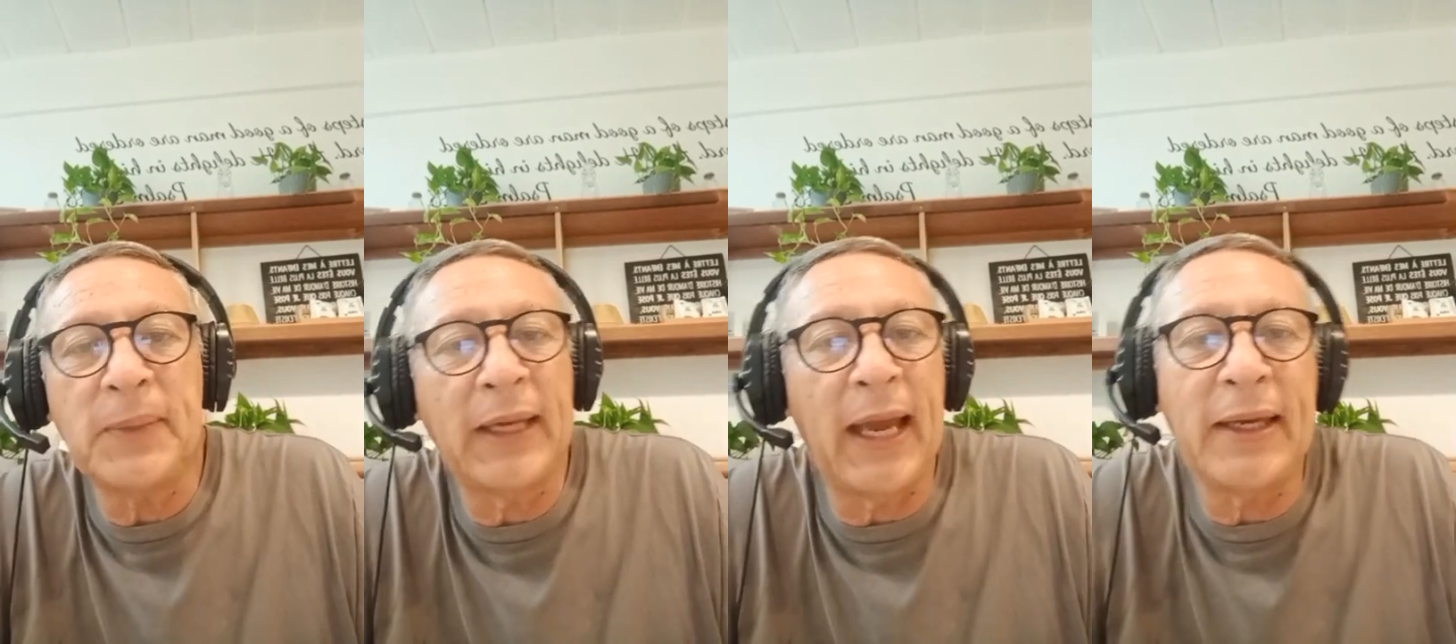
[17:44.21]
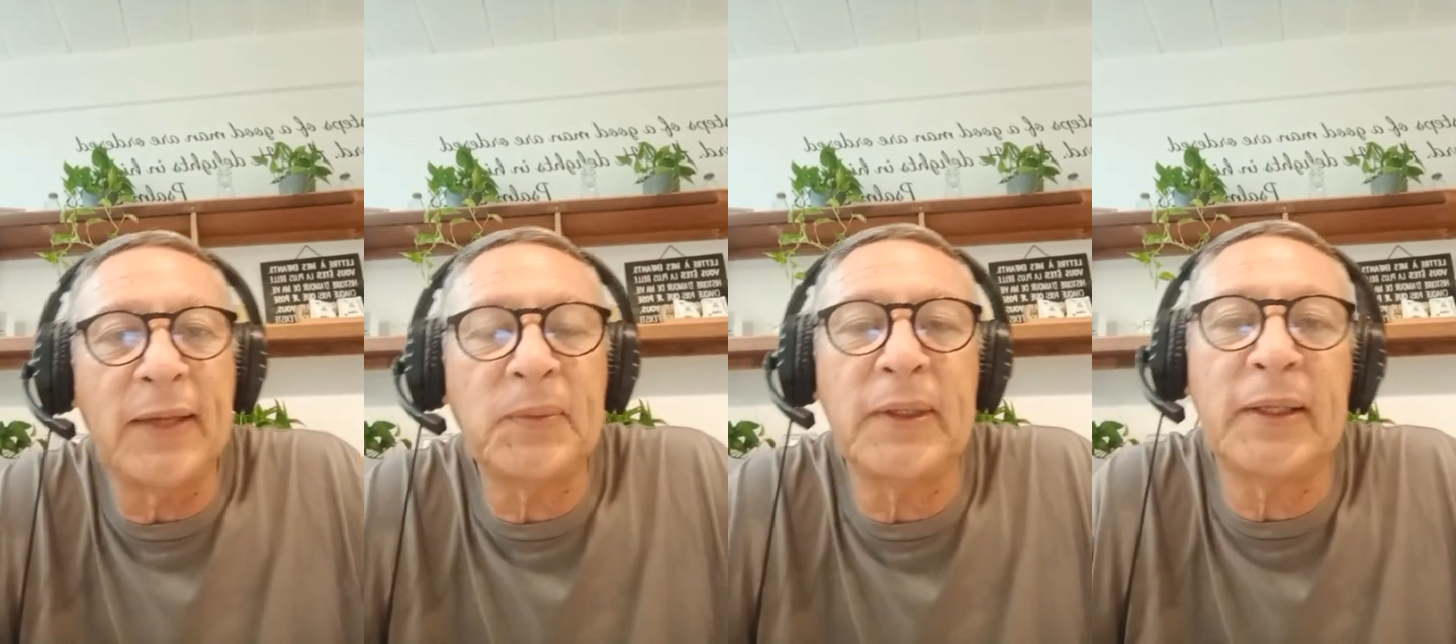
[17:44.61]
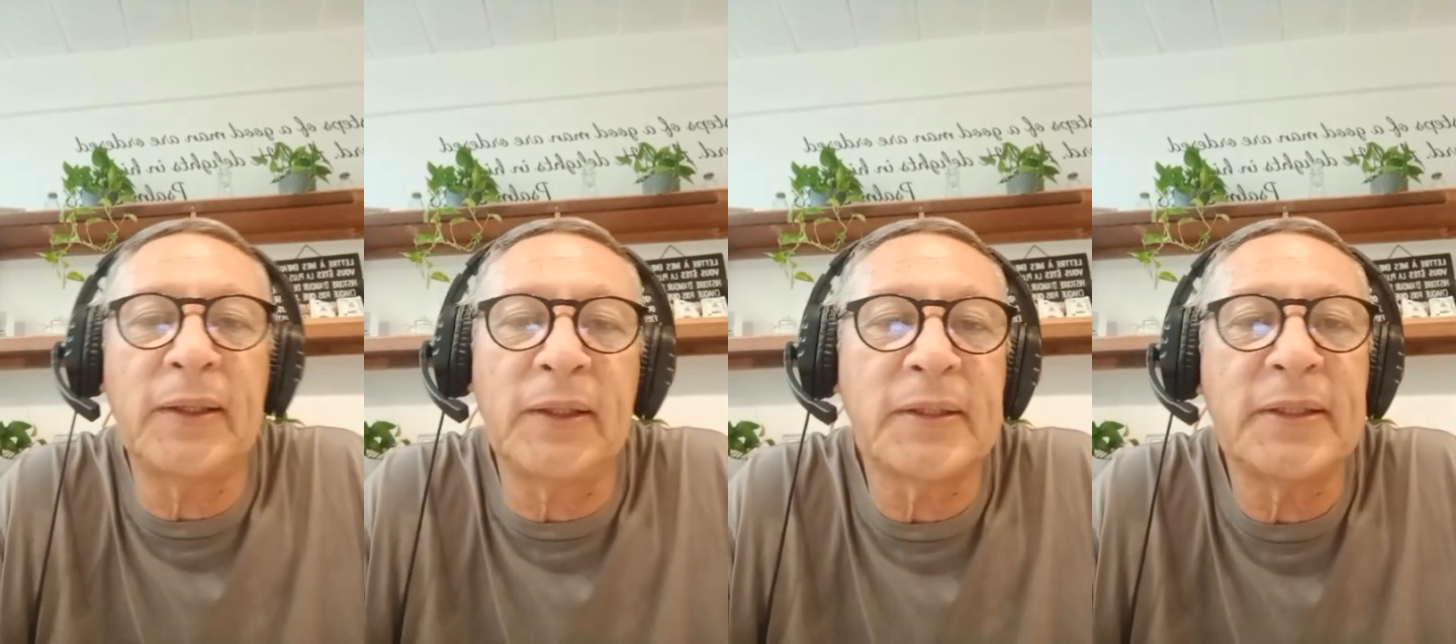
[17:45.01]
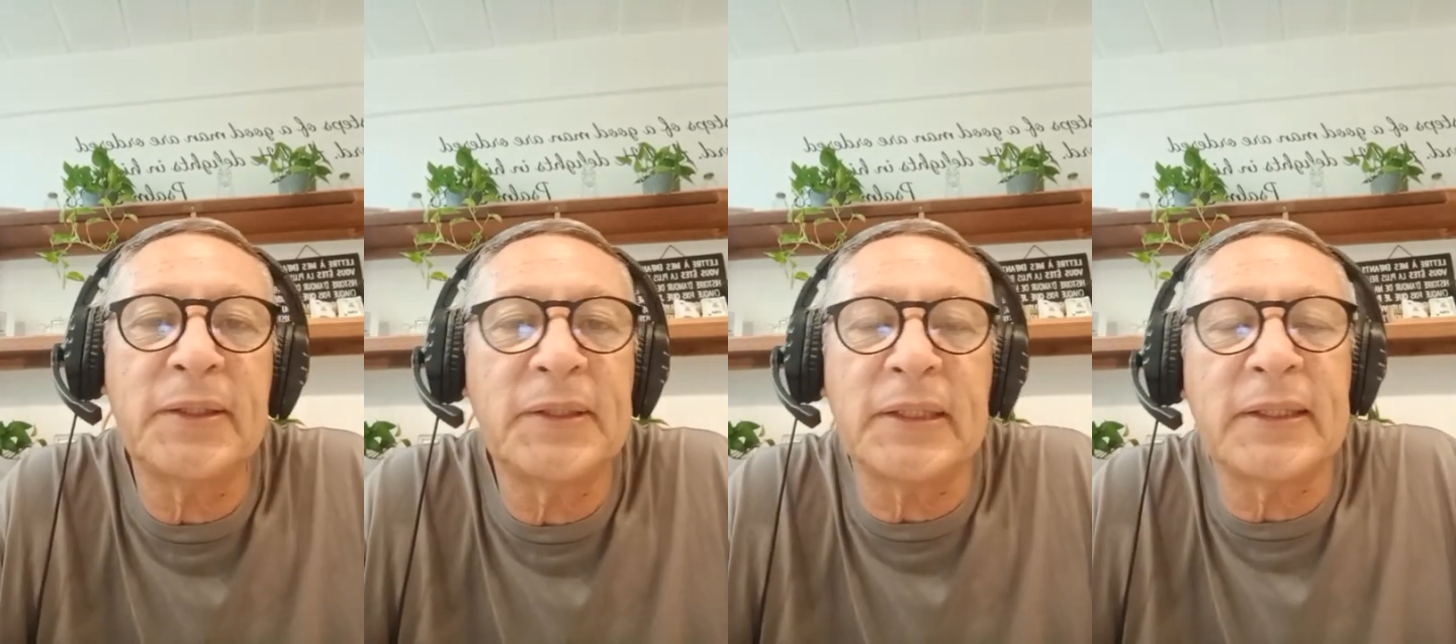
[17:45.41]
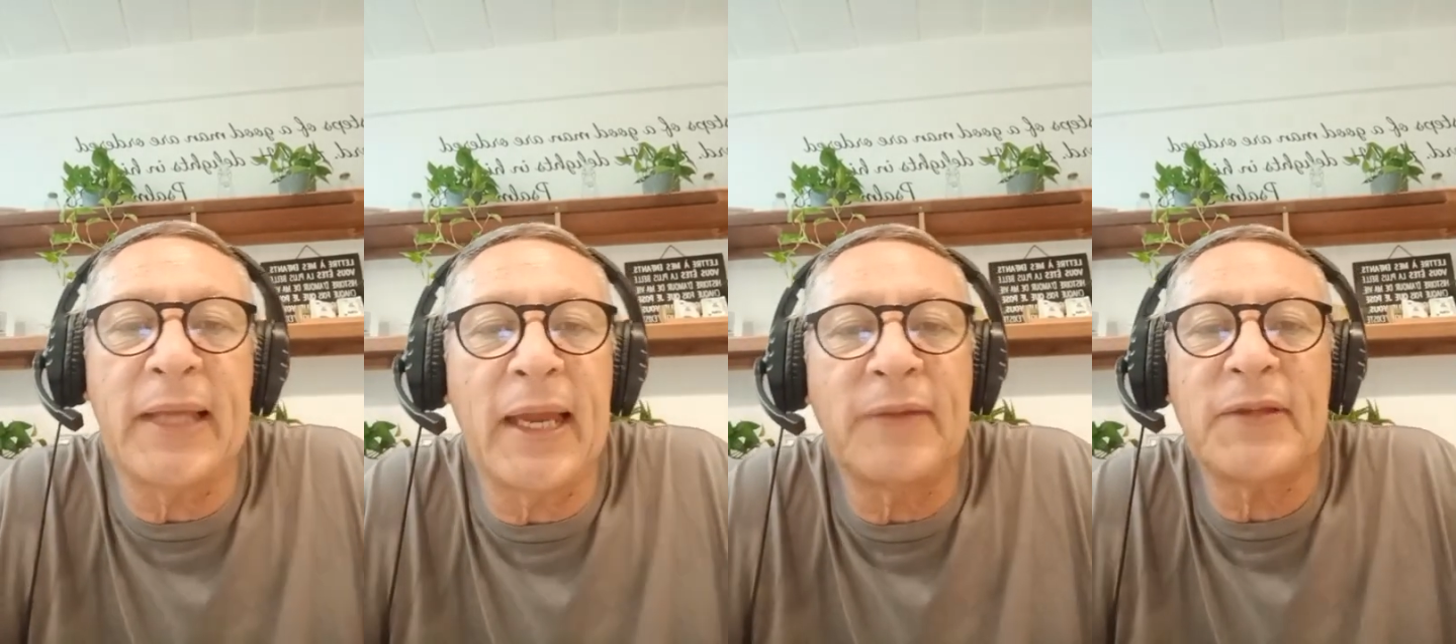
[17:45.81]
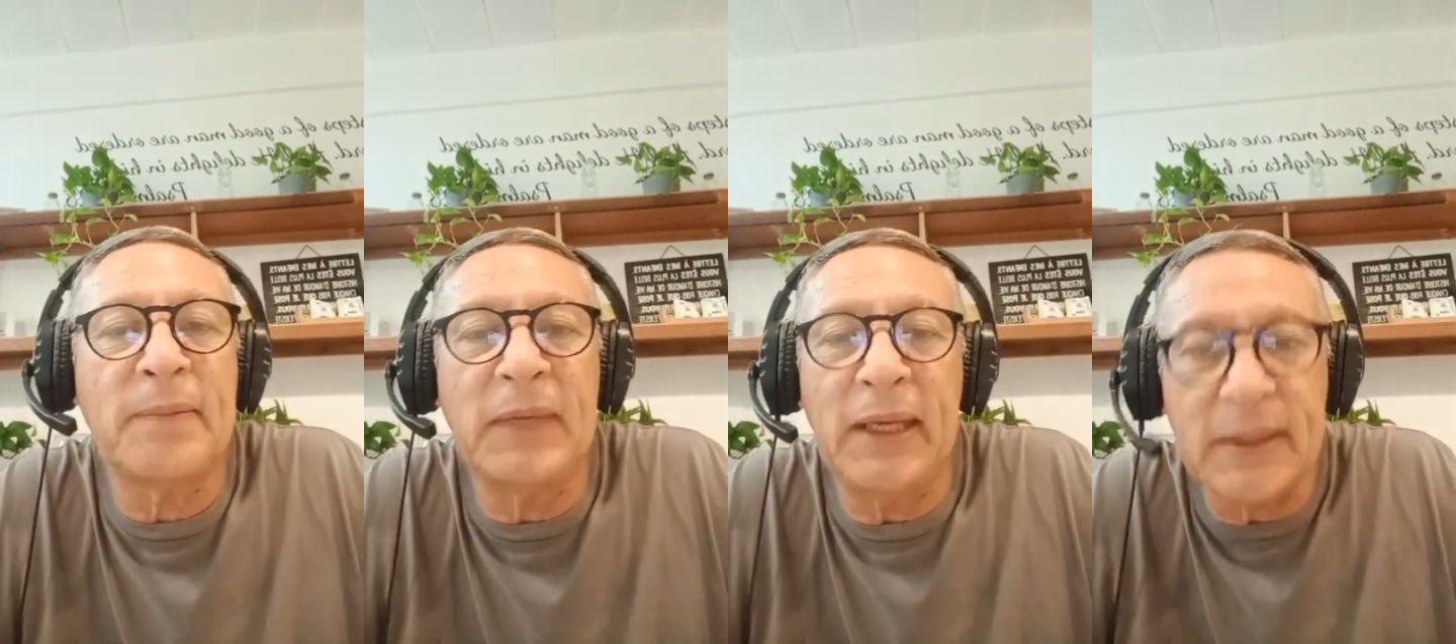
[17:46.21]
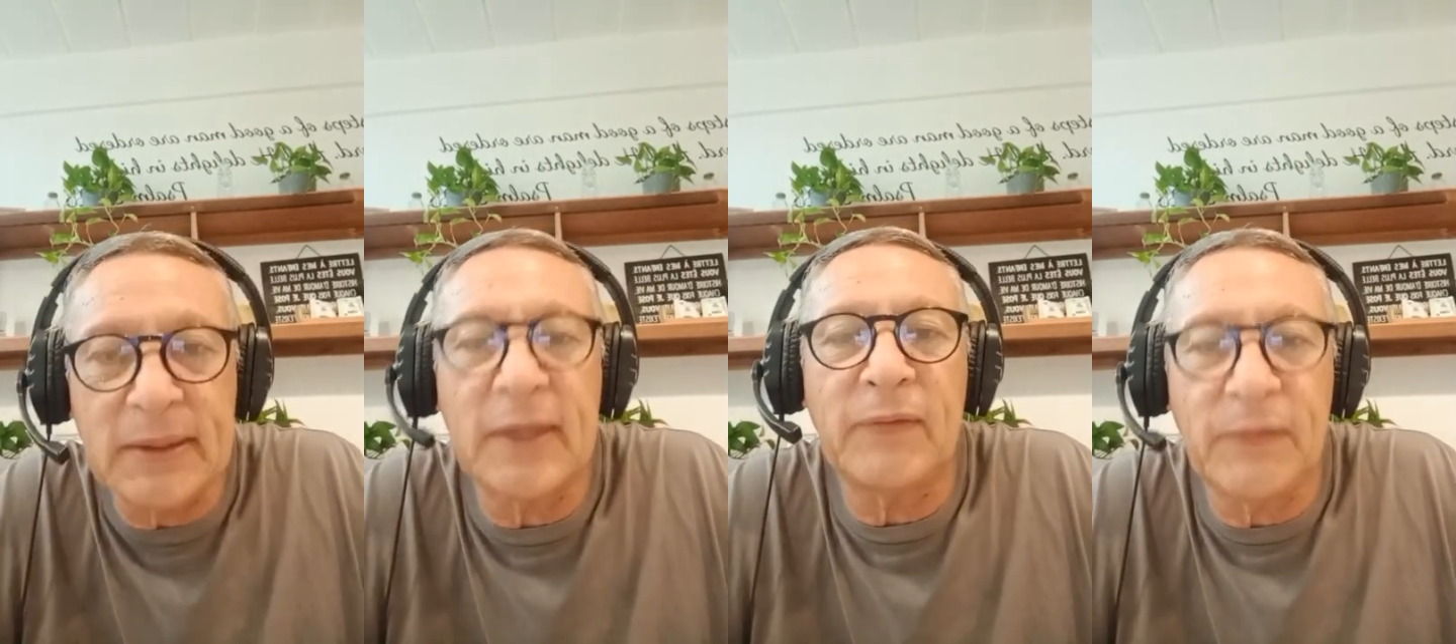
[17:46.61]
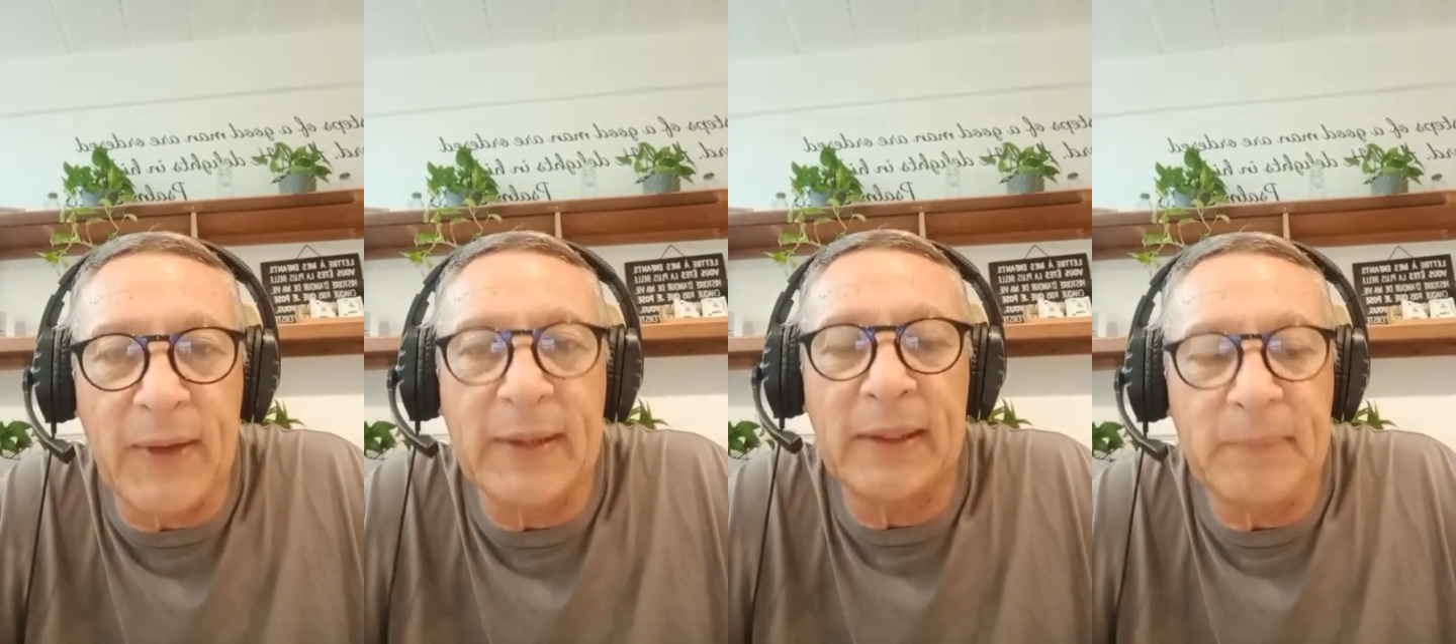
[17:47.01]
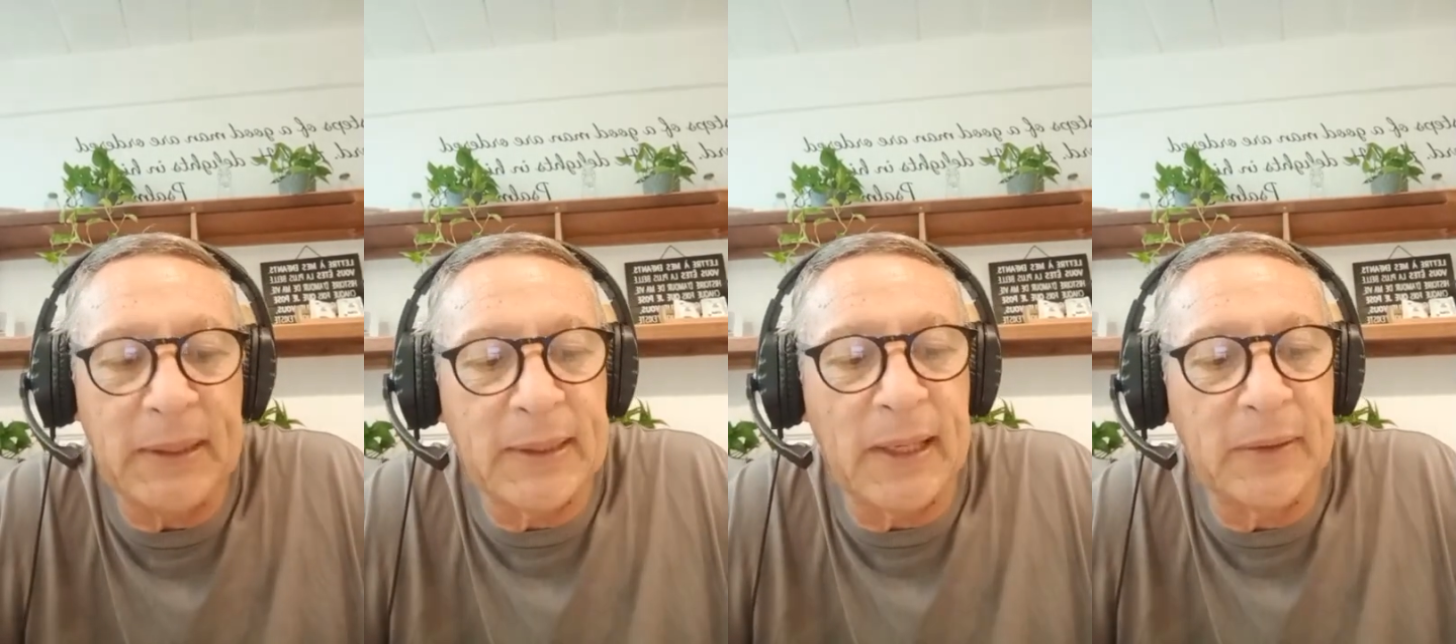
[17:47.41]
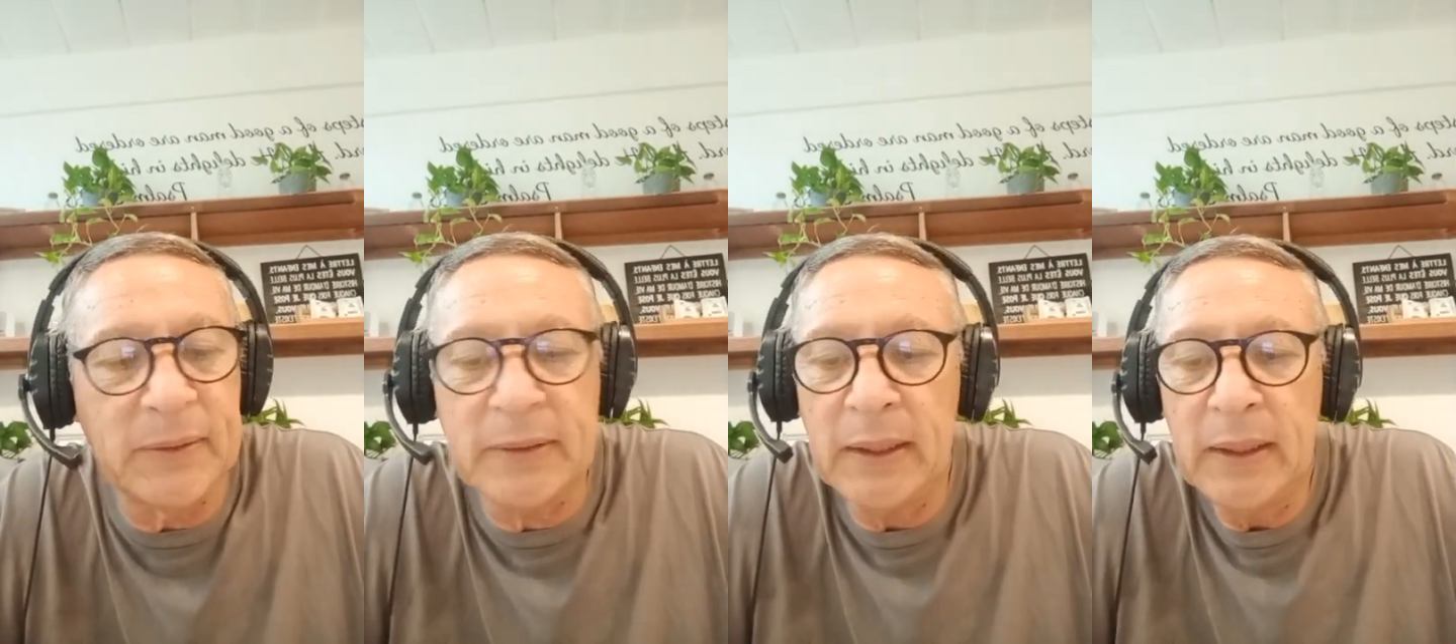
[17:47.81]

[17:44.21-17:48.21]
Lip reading: we're going out with the girls, and we're just going to have some innocent fun. Let me tell you,